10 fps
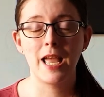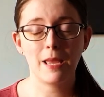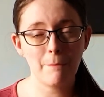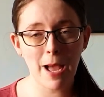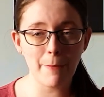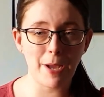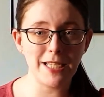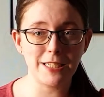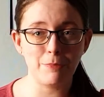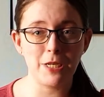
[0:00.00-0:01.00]
in my
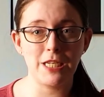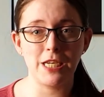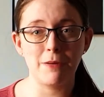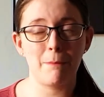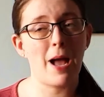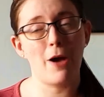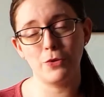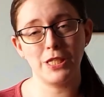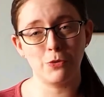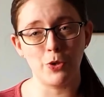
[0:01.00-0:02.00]
biased opinion
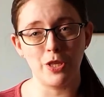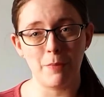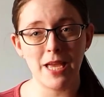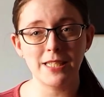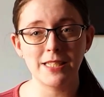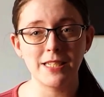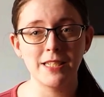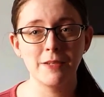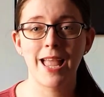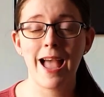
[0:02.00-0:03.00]
ours is one of the best.
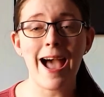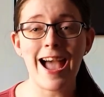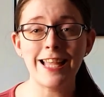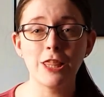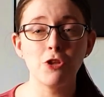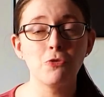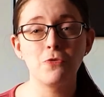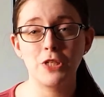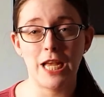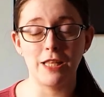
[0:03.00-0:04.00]
I
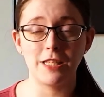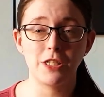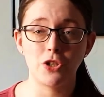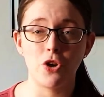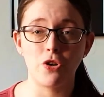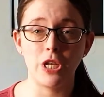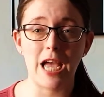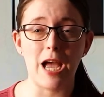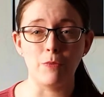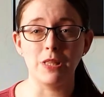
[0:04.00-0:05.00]
love telling this story.
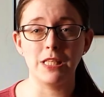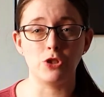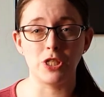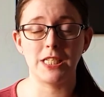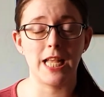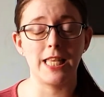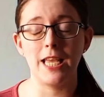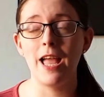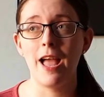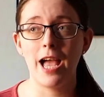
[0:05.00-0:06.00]
I will literally tell
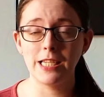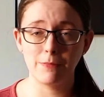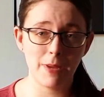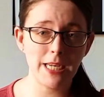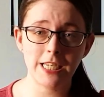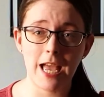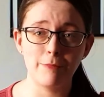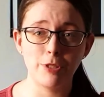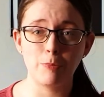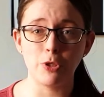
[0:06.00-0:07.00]
it as many
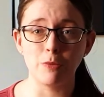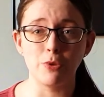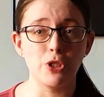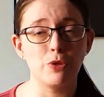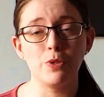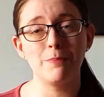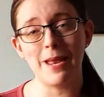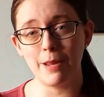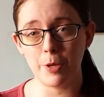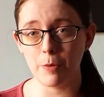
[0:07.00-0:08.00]
times as possible to as
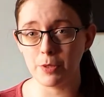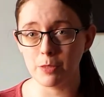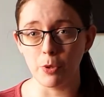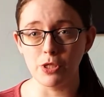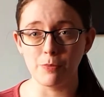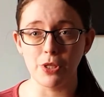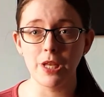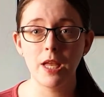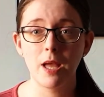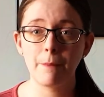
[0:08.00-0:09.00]
many people as possible
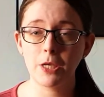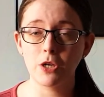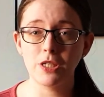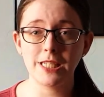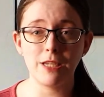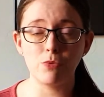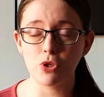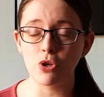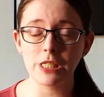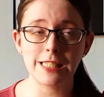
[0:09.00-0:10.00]
because it was
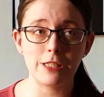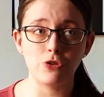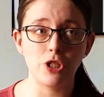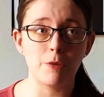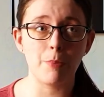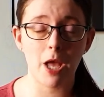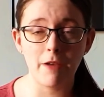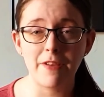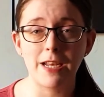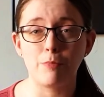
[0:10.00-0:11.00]
honestly just the
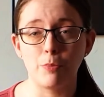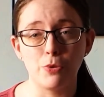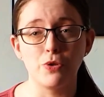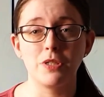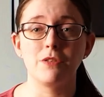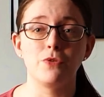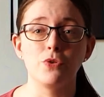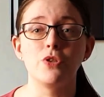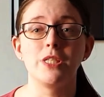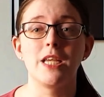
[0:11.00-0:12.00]
perfect proposal for
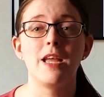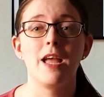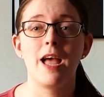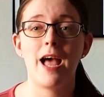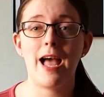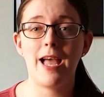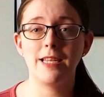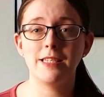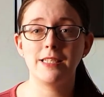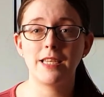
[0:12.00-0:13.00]
us,
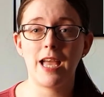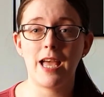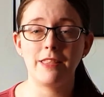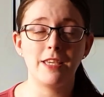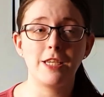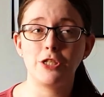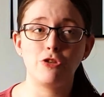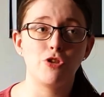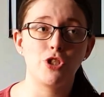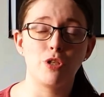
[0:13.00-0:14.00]
and I think it's
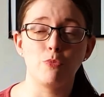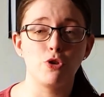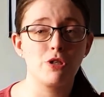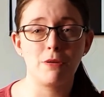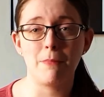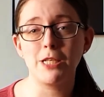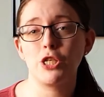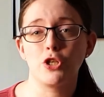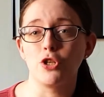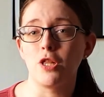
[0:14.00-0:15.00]
just the most
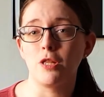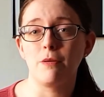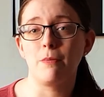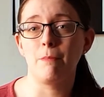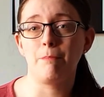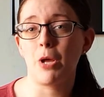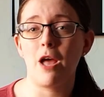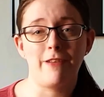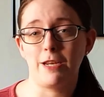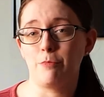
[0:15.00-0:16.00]
magical,
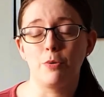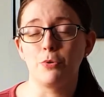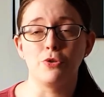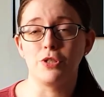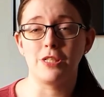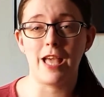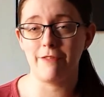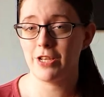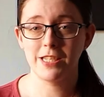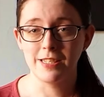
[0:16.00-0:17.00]
perfect proposal
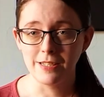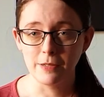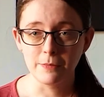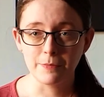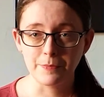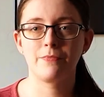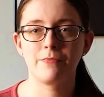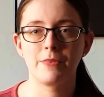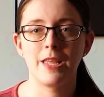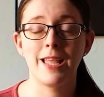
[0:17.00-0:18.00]
ever.
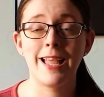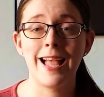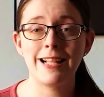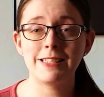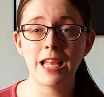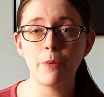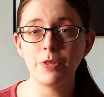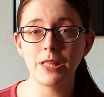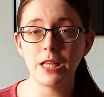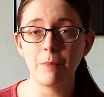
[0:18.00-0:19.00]
I'll start
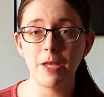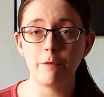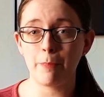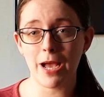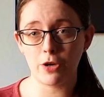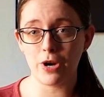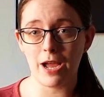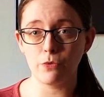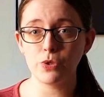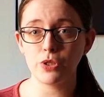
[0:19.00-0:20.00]
with a little bit of
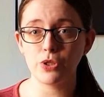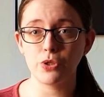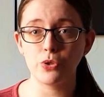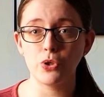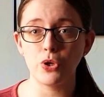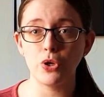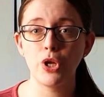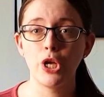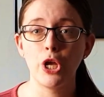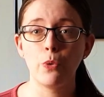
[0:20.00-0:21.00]
background. So
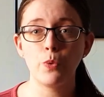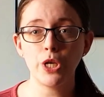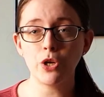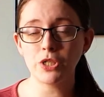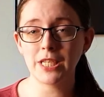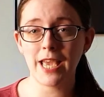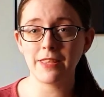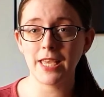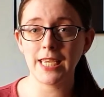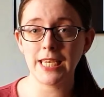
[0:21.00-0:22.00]
we got
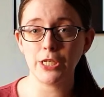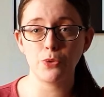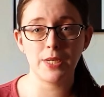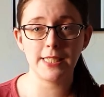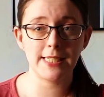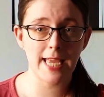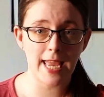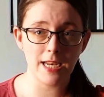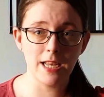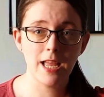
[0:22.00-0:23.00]
together in
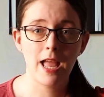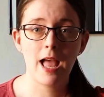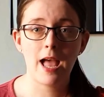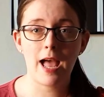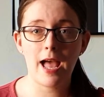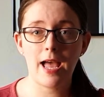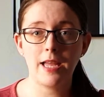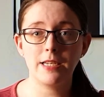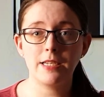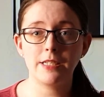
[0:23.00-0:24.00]
2010
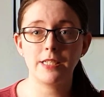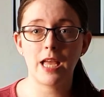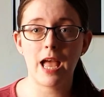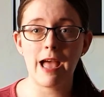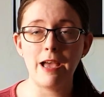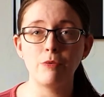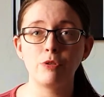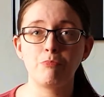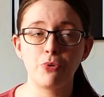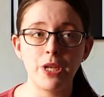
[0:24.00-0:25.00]
and I
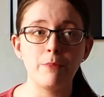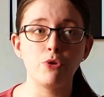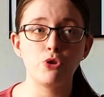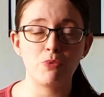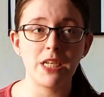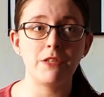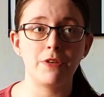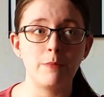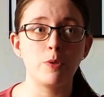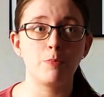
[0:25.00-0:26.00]
was pretty much ready
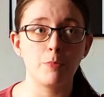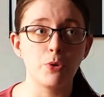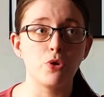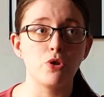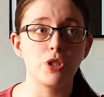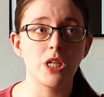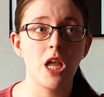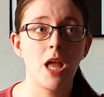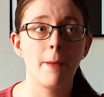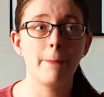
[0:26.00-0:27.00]
for him to propose
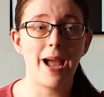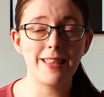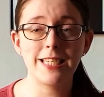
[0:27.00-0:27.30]
by the